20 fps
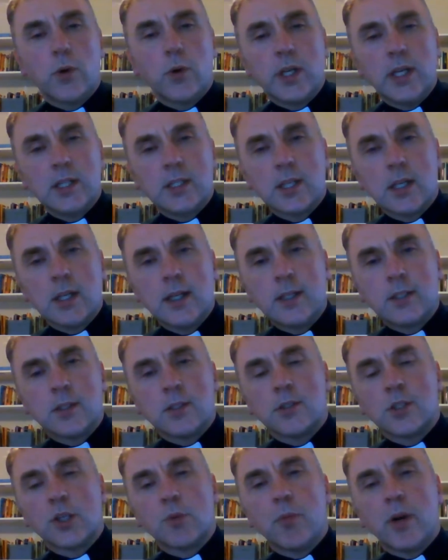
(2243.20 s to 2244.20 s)
we need to
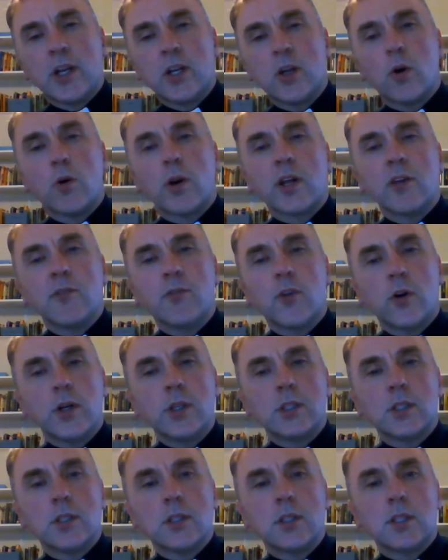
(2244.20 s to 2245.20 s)
listen to minority
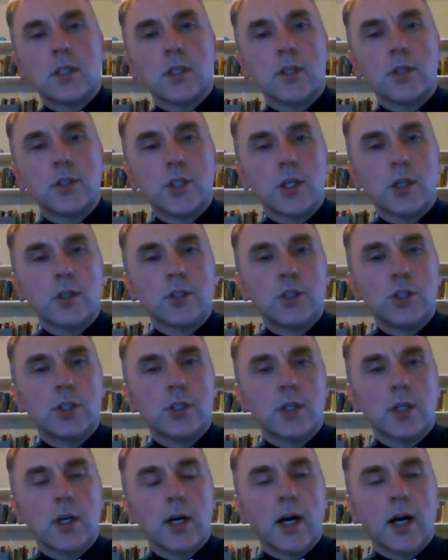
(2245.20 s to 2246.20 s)
voices in the
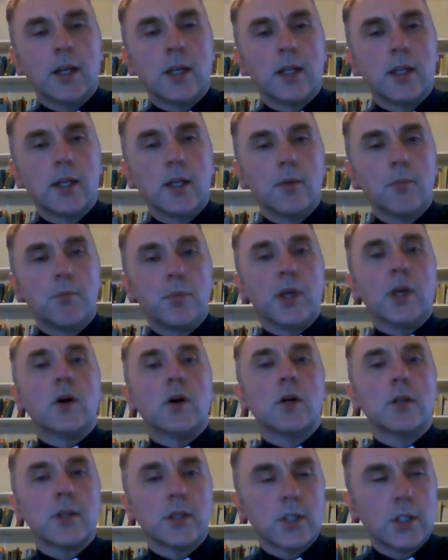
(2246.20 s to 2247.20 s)
church and
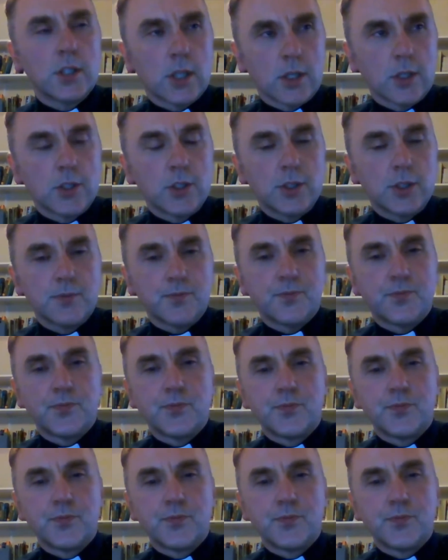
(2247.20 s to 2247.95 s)
beyond the church.